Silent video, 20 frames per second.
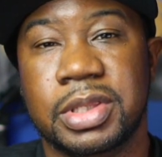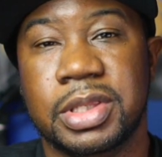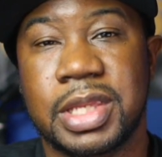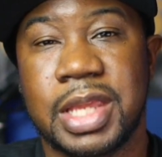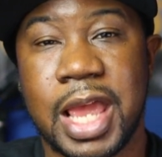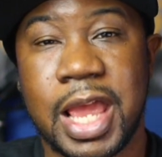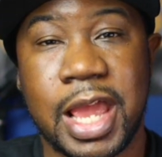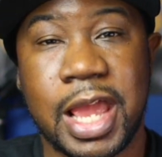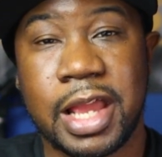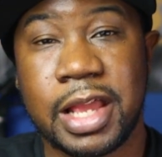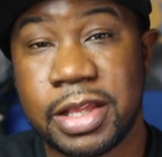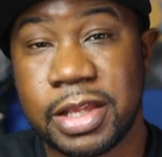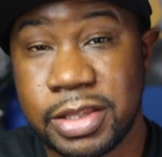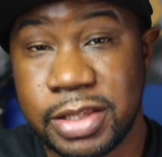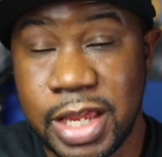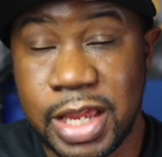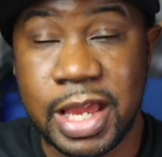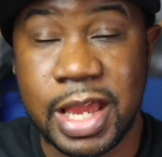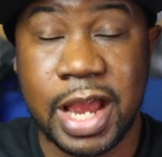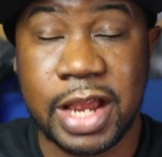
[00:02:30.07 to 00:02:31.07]

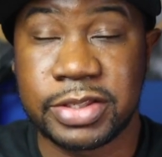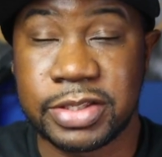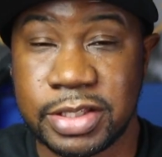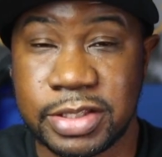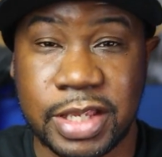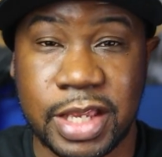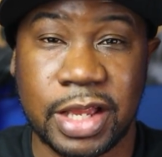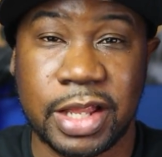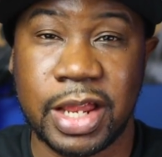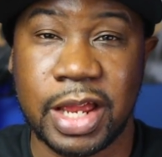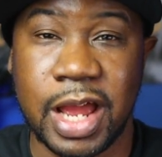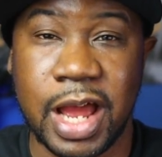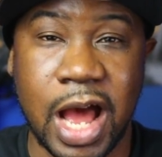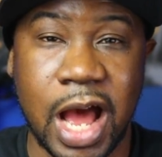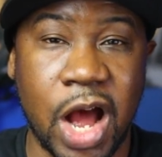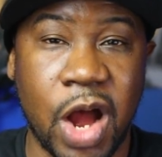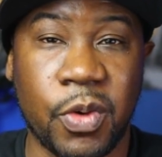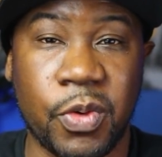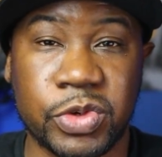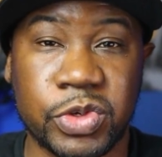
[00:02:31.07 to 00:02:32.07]
they actually take like an
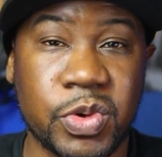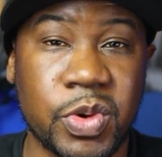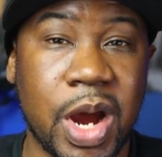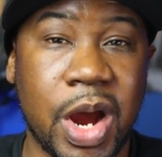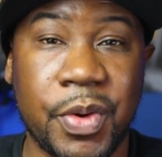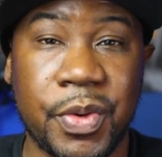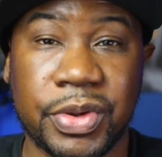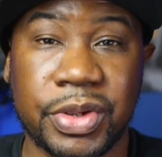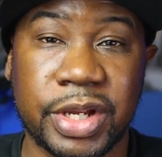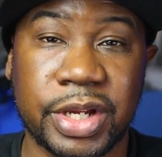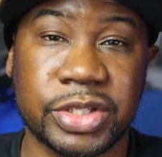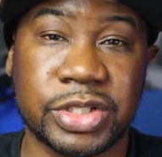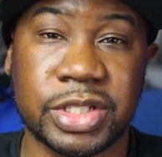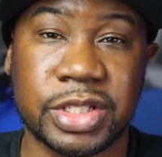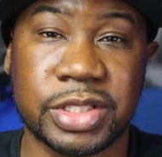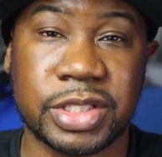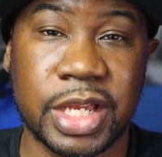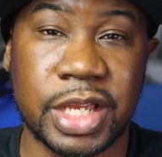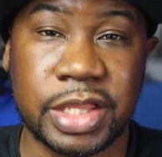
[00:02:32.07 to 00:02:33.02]
hour, 2 hour lunches,